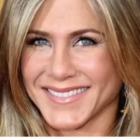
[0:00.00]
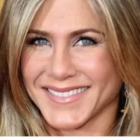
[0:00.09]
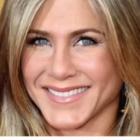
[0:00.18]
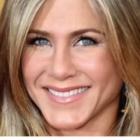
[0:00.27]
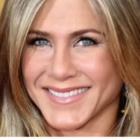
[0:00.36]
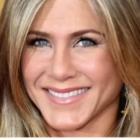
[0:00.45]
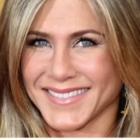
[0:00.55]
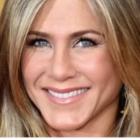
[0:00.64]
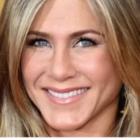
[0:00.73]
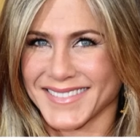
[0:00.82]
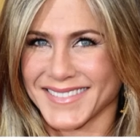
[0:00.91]

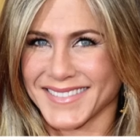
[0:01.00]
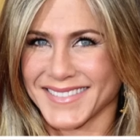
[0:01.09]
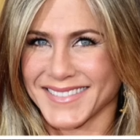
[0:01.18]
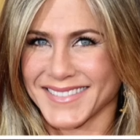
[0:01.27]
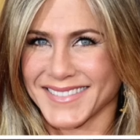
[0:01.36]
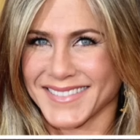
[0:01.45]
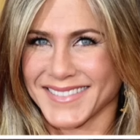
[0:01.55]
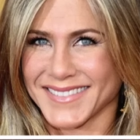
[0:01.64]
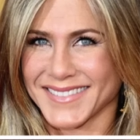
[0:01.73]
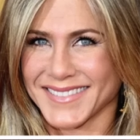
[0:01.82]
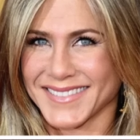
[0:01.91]

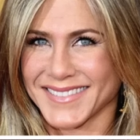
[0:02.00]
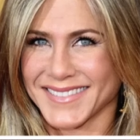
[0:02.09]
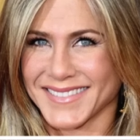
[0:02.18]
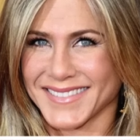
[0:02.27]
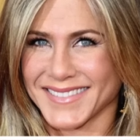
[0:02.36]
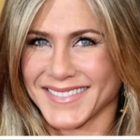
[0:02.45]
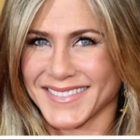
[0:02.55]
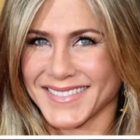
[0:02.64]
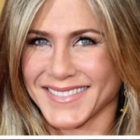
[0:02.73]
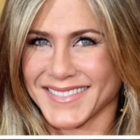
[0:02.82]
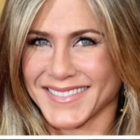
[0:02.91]

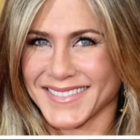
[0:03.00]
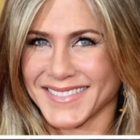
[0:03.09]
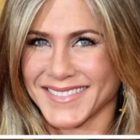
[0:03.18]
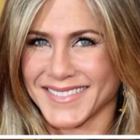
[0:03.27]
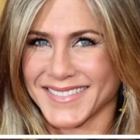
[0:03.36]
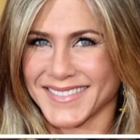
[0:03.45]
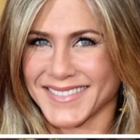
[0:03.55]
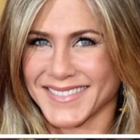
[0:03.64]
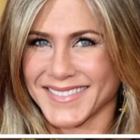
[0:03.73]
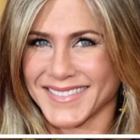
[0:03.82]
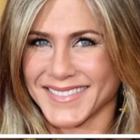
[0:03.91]

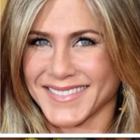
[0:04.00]
The person shown says nothing.